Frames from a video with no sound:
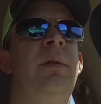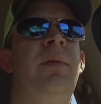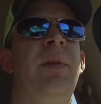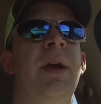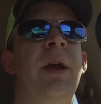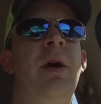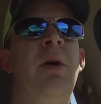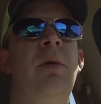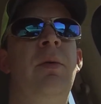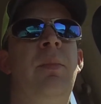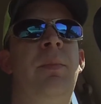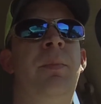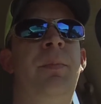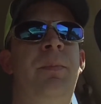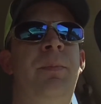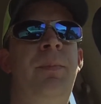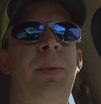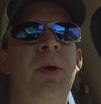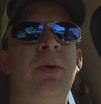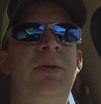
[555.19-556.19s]
think I'll
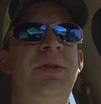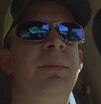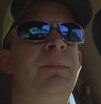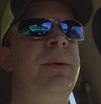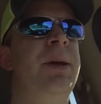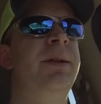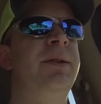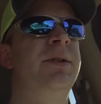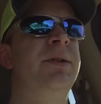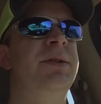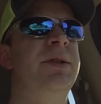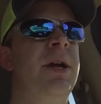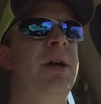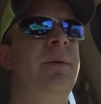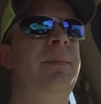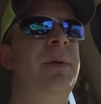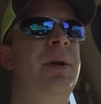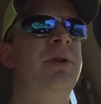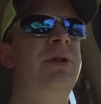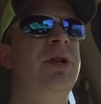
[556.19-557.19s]
post some pictures
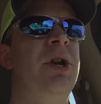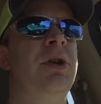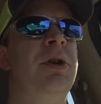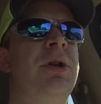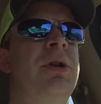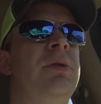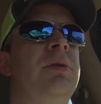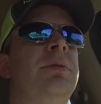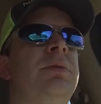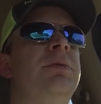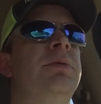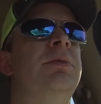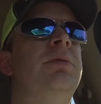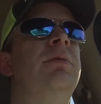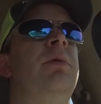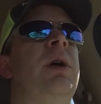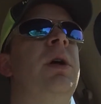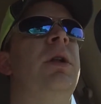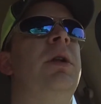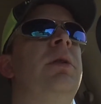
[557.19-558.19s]
up. I'll show you
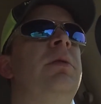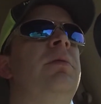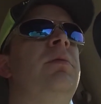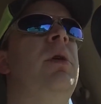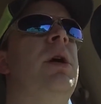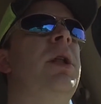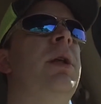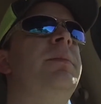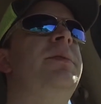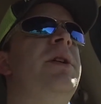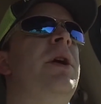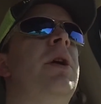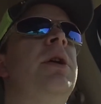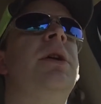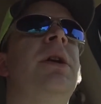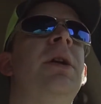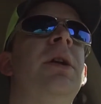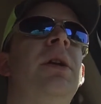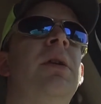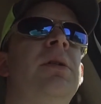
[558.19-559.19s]
while I'm
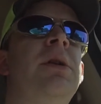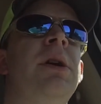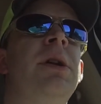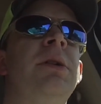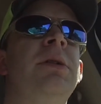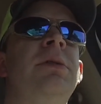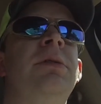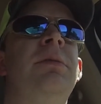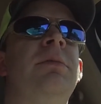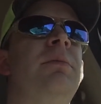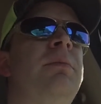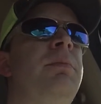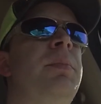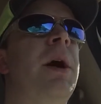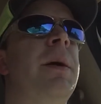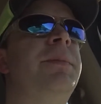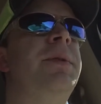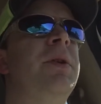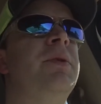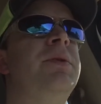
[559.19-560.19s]
talking. I'll kind of
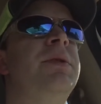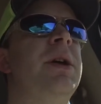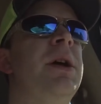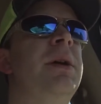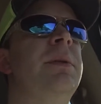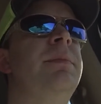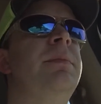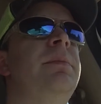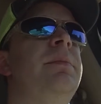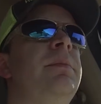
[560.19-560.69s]
pop those up.